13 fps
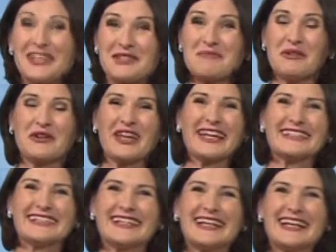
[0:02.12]
Good
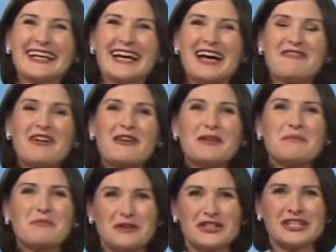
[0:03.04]
morning. A
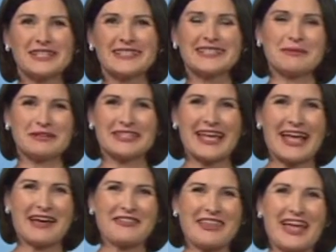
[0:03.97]
very British summer
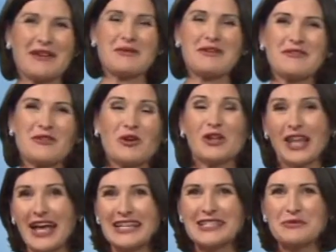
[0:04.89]
day out there. We've got
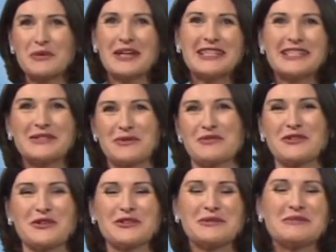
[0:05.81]
lighter winds, we've
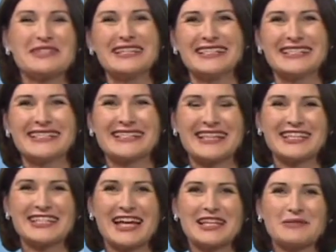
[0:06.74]
got some decent
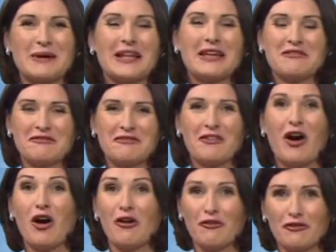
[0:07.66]
sunshine as well, and
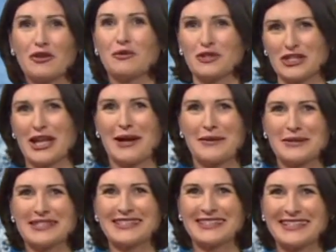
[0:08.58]
far fewer
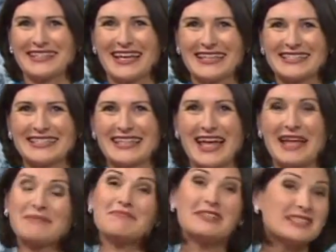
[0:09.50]
showers than
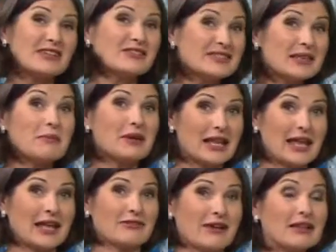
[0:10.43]
yesterday. There's still some
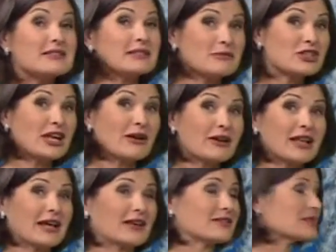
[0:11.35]
cloud around, some shower
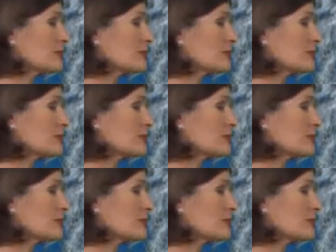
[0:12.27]
cloud